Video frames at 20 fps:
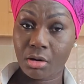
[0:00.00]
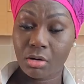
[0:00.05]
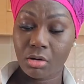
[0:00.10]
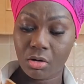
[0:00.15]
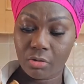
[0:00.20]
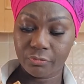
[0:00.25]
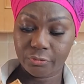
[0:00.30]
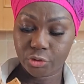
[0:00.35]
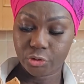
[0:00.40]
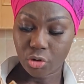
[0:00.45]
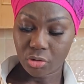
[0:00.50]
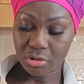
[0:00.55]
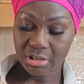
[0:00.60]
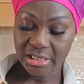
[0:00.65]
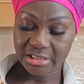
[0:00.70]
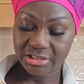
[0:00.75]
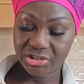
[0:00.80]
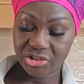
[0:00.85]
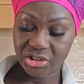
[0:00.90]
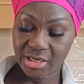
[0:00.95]
of
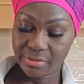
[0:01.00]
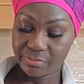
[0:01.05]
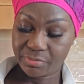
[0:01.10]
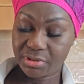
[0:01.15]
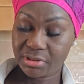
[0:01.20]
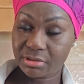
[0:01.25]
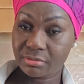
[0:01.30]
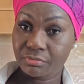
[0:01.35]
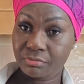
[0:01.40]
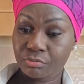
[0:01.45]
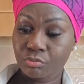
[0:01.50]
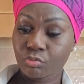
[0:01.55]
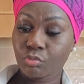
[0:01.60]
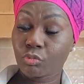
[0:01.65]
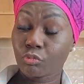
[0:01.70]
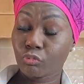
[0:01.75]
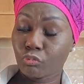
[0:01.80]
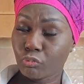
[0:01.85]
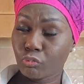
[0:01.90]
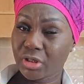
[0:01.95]
chocolate chips
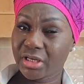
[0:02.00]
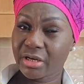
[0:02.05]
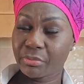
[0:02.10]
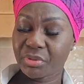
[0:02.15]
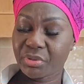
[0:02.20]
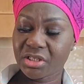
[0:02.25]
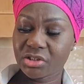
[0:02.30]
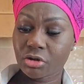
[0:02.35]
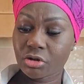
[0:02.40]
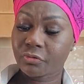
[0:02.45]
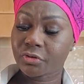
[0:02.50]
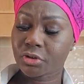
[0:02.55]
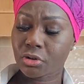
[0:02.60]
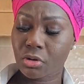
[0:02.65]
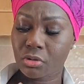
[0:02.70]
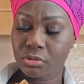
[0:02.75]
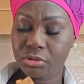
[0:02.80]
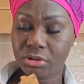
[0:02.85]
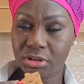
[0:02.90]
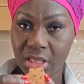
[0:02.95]
with a pinch of
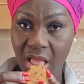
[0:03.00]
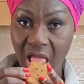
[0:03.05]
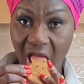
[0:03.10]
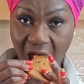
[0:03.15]
salt.